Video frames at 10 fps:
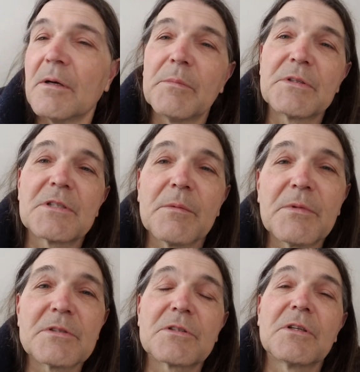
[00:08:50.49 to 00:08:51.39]
But
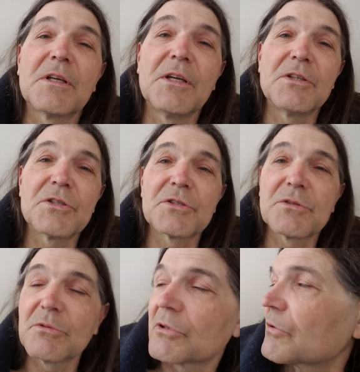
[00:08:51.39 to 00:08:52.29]
something's going to eat you
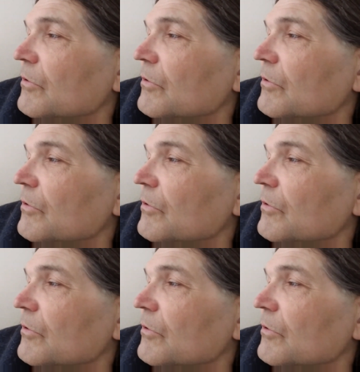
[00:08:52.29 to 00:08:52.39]
sooner or